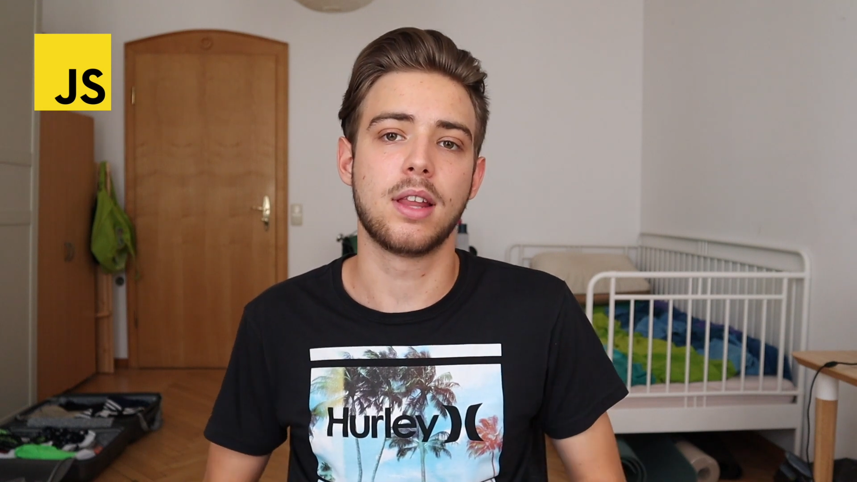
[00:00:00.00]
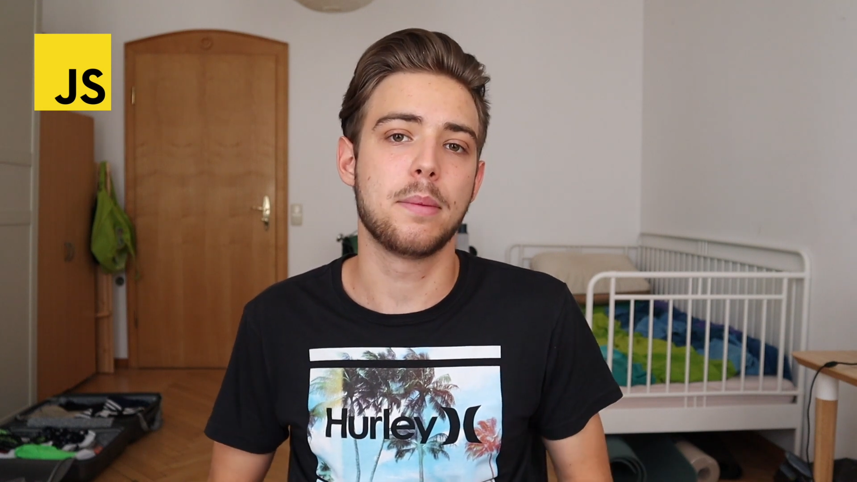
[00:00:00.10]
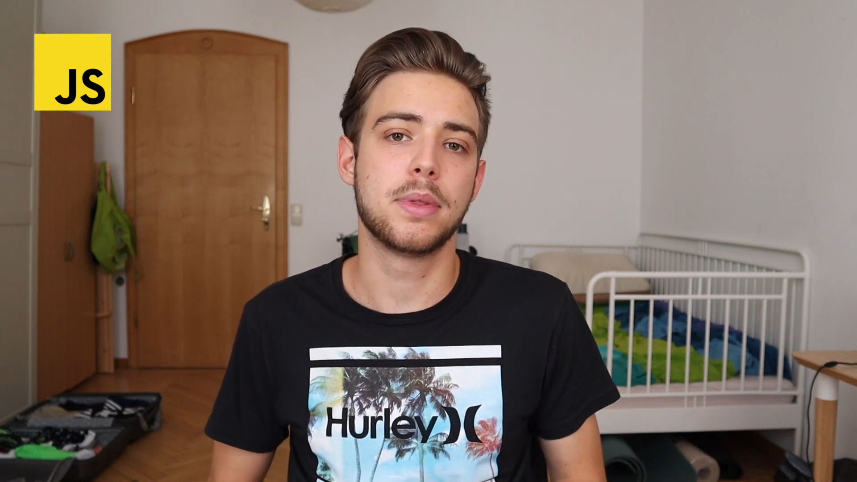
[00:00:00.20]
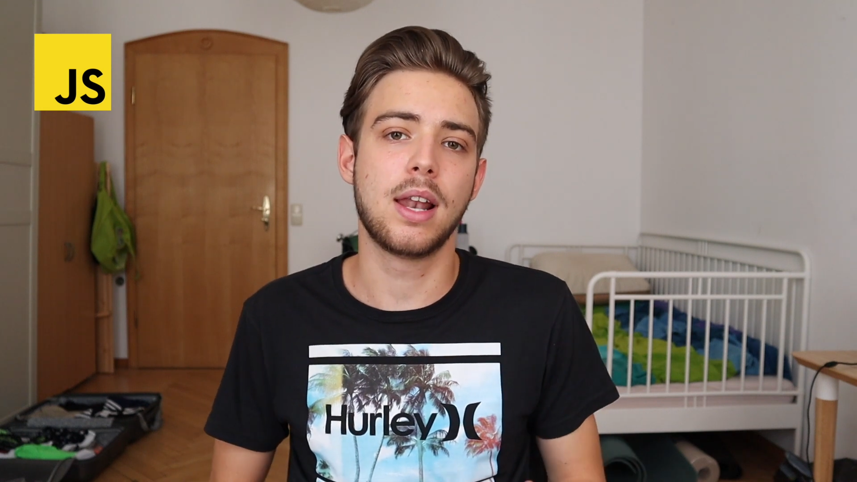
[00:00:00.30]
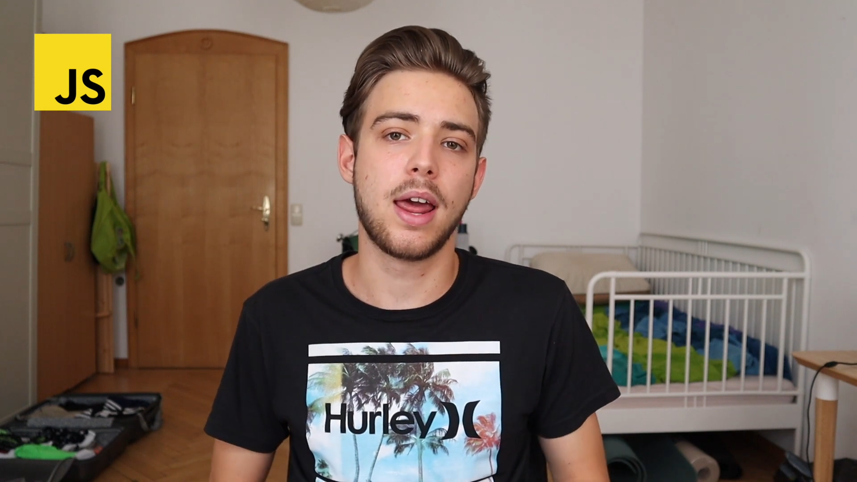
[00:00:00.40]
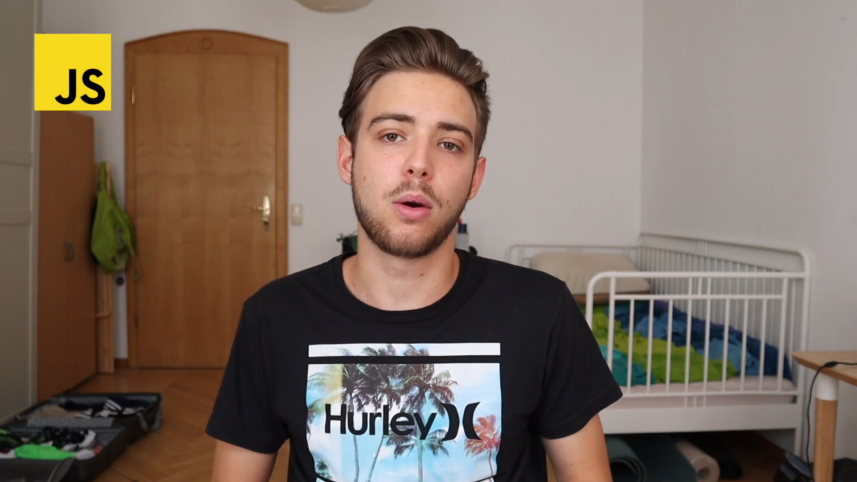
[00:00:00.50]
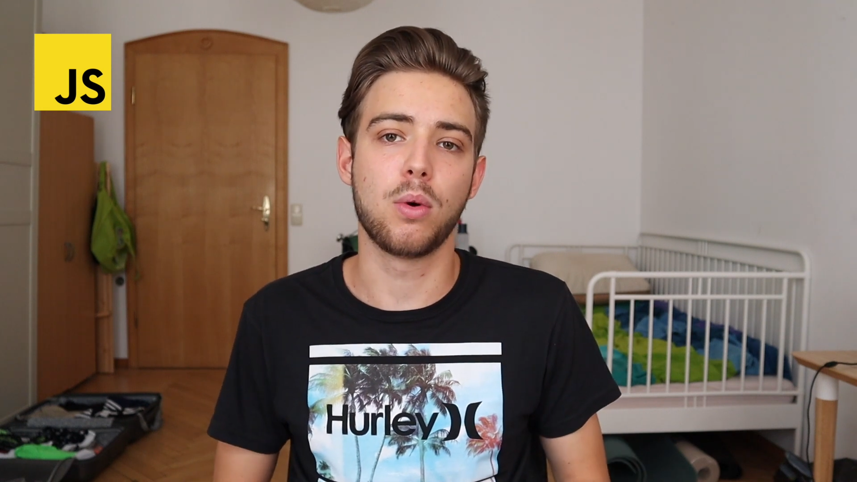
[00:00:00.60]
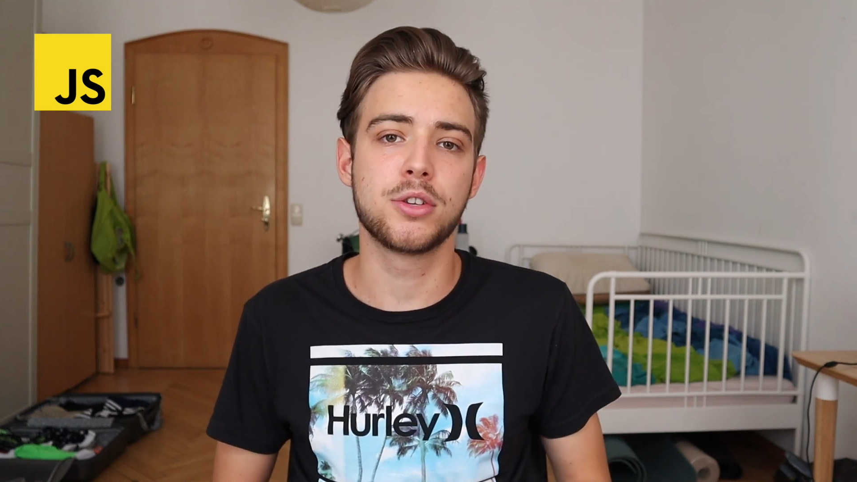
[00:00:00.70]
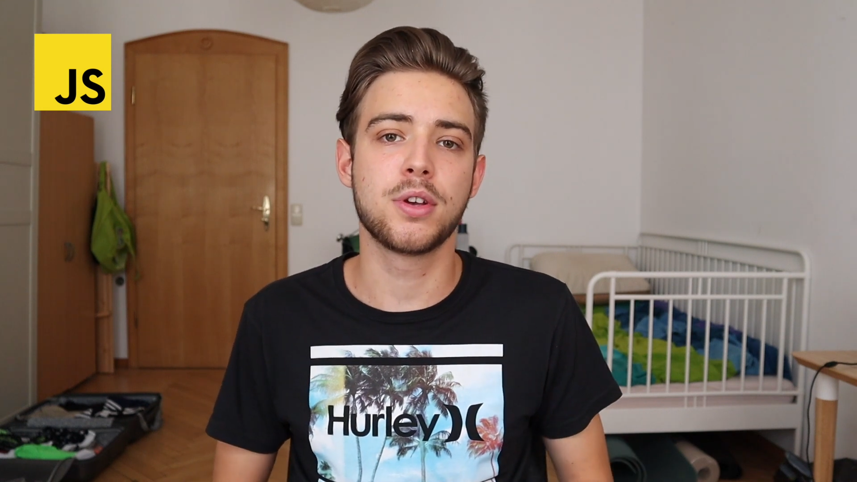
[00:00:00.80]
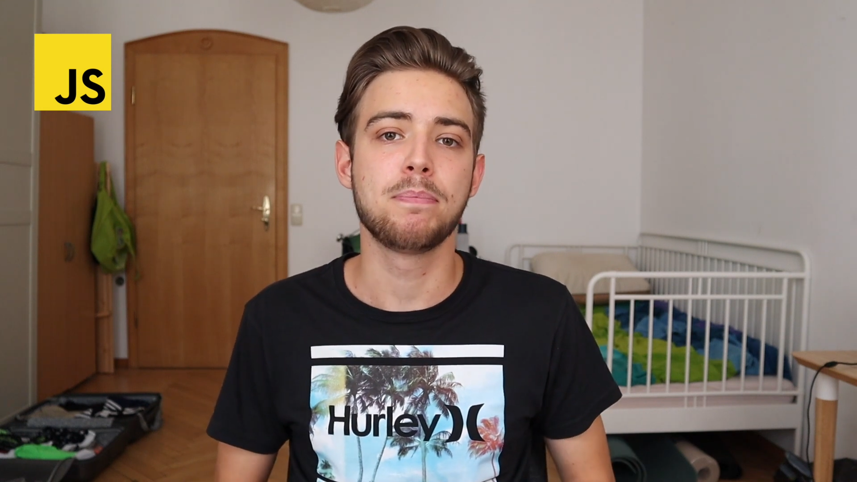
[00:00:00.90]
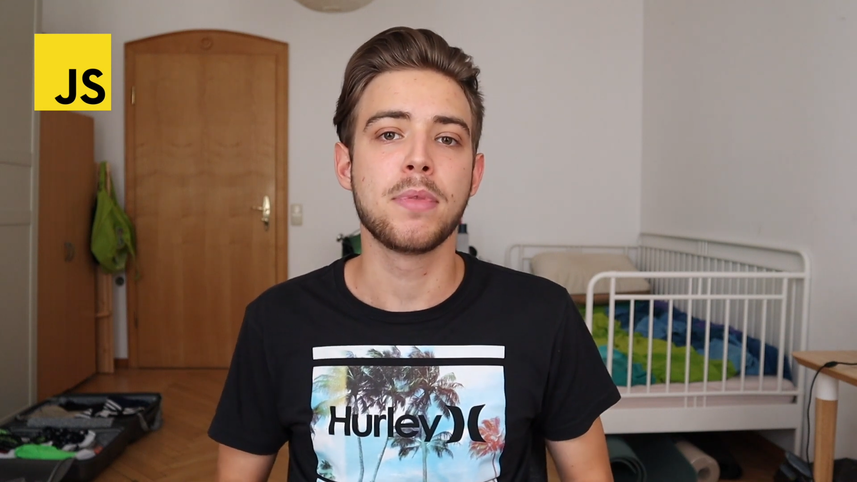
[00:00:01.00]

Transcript: typed language,